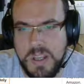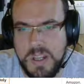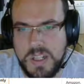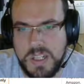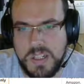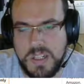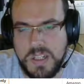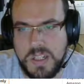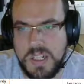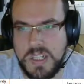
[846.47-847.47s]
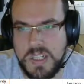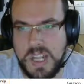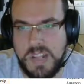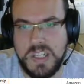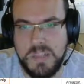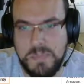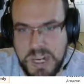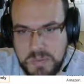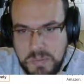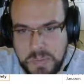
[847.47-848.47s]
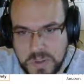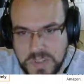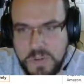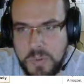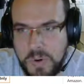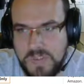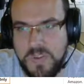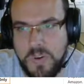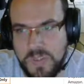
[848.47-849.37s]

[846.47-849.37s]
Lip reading: This is the maximum boost, 4.4.